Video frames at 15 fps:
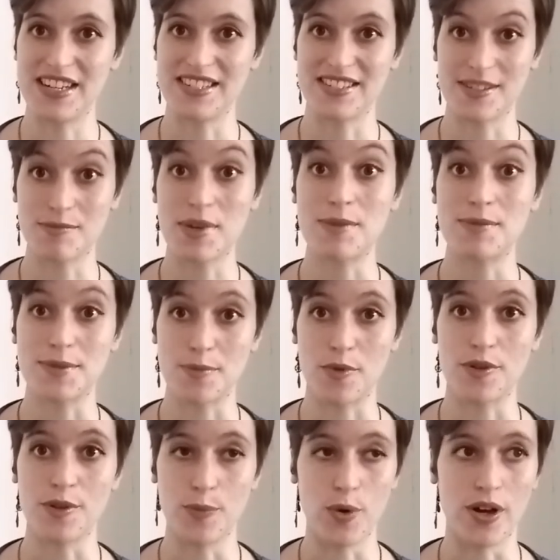and sometimes more
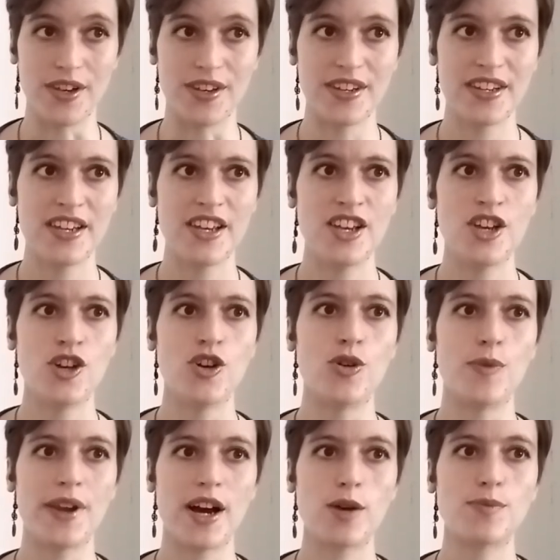than one, who
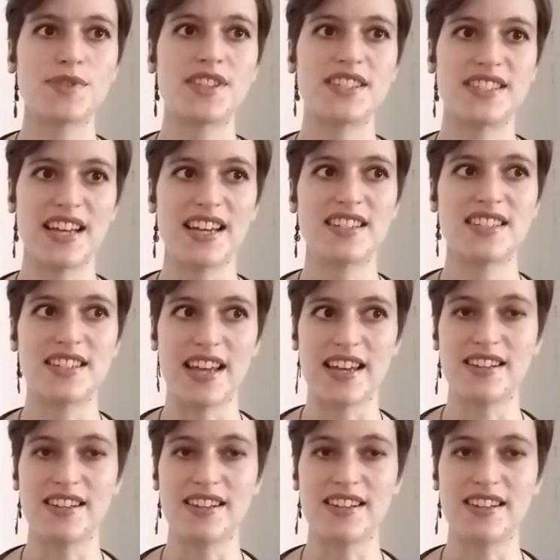would help with the day-to-day